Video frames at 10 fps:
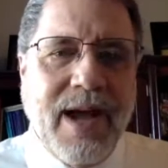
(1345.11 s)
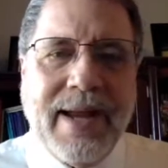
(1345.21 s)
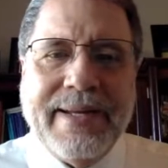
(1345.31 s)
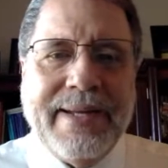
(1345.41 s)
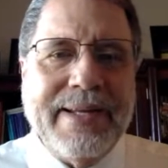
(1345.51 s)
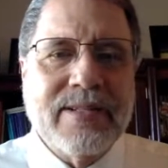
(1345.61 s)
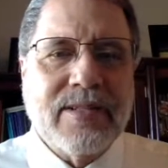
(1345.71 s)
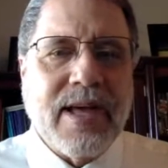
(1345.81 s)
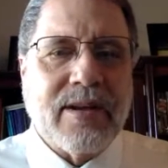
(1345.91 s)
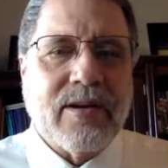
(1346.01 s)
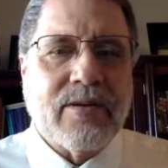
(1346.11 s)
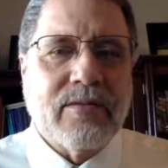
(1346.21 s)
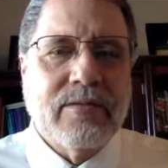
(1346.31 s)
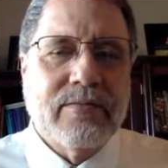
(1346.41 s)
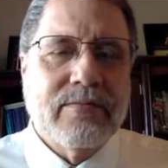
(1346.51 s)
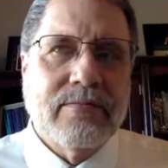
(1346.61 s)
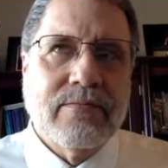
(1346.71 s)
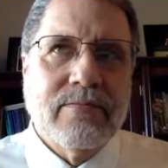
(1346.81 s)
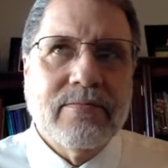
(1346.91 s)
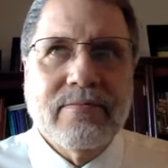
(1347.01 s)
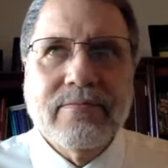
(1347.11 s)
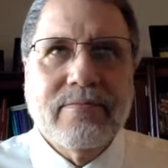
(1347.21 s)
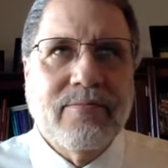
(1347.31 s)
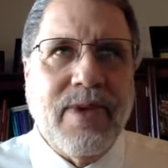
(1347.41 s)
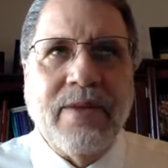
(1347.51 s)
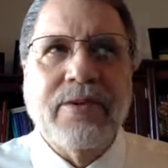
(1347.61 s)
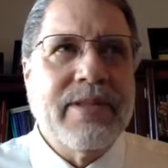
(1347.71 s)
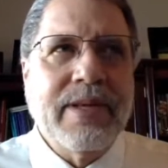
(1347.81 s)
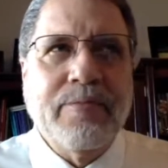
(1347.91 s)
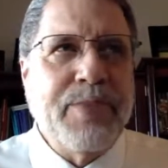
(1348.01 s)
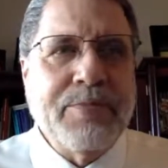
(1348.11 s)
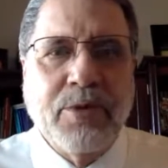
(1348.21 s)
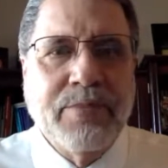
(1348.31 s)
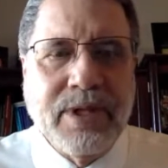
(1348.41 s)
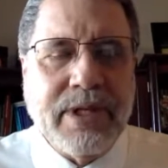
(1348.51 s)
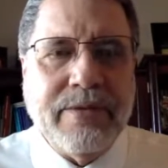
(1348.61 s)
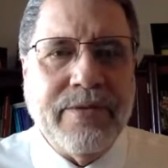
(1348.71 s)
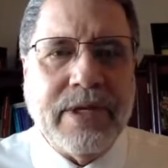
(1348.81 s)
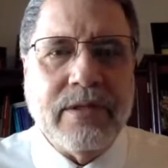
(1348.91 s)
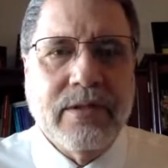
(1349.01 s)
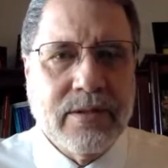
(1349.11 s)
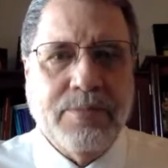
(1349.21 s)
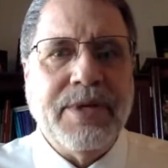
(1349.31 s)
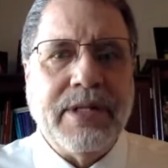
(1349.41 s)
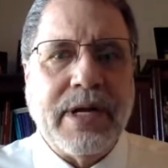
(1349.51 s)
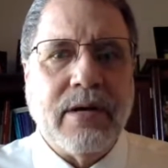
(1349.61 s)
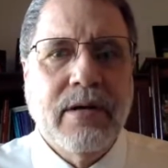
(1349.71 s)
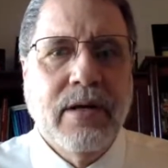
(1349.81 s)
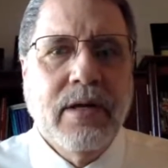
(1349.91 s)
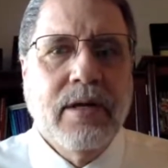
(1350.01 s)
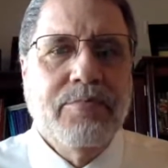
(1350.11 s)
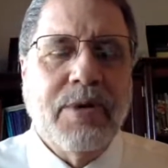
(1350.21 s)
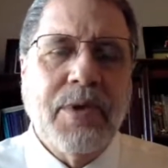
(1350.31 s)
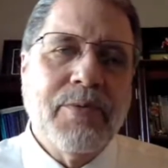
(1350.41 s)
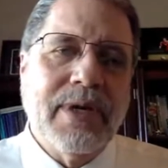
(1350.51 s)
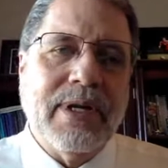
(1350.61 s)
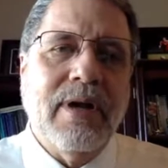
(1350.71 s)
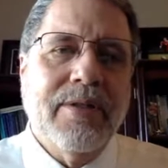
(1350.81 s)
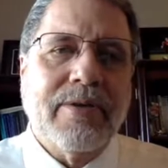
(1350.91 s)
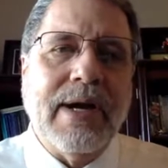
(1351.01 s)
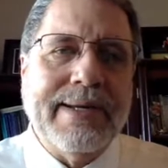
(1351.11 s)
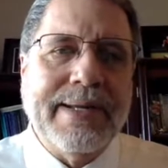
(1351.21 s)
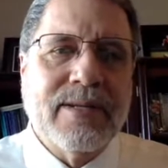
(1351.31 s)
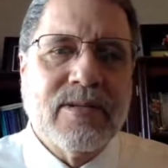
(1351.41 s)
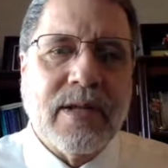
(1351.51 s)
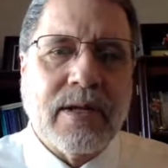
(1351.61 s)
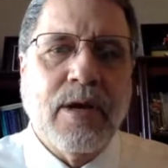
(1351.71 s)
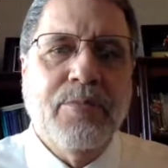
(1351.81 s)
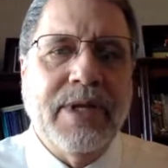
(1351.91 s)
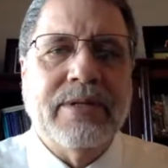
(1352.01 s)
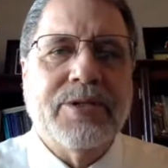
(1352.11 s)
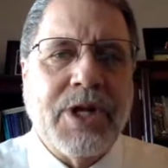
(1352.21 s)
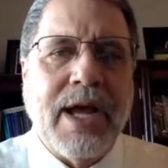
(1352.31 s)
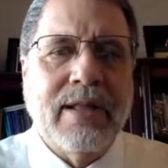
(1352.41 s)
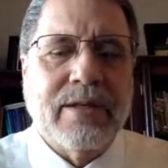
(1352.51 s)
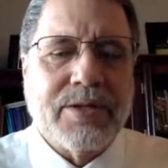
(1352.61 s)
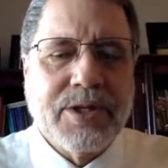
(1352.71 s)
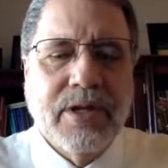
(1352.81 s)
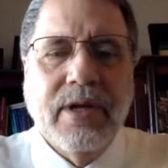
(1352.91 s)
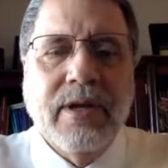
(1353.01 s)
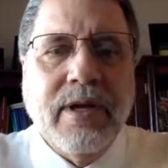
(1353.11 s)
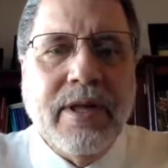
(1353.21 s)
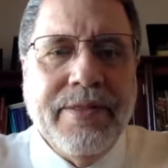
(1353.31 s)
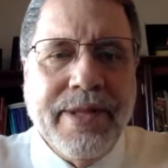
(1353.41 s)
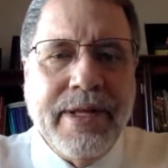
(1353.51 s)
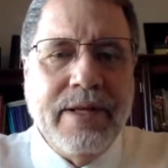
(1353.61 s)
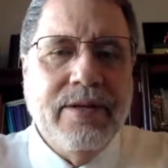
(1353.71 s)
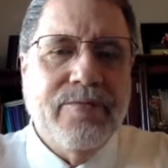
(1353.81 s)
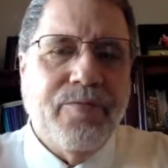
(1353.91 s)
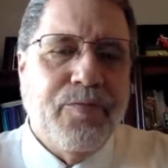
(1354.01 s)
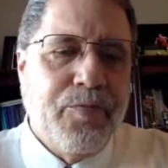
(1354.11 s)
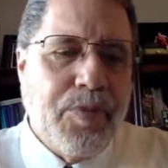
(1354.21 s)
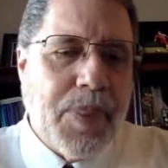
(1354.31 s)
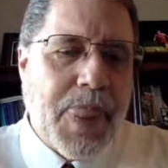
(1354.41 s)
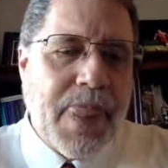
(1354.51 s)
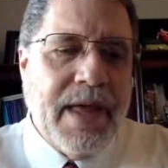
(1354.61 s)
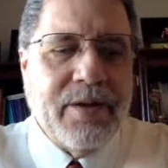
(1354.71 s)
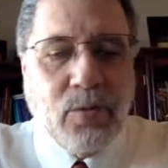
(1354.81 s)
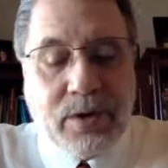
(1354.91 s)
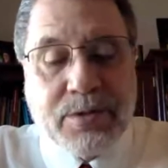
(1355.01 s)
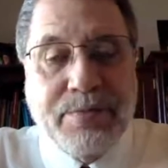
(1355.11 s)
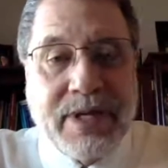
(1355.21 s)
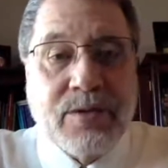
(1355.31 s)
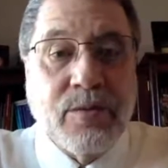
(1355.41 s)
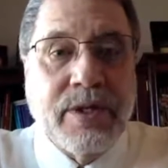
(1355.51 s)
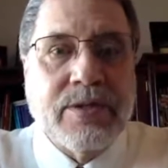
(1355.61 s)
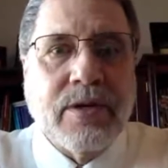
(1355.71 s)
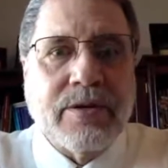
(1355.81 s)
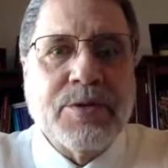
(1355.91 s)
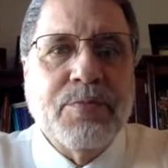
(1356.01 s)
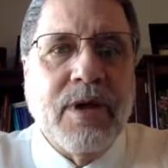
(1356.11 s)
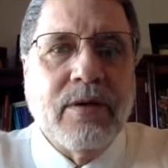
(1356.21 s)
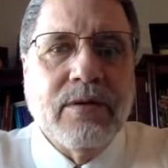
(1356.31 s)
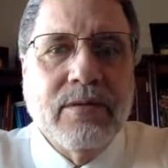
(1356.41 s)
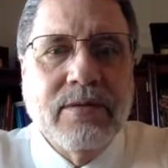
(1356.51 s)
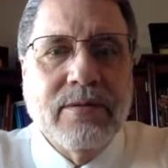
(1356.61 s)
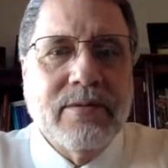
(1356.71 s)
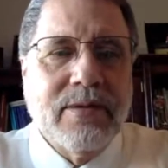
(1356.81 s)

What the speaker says: ideas that are everything people believe in to be there. But we want other ideas that come in and challenge. And it works best when it's on a small,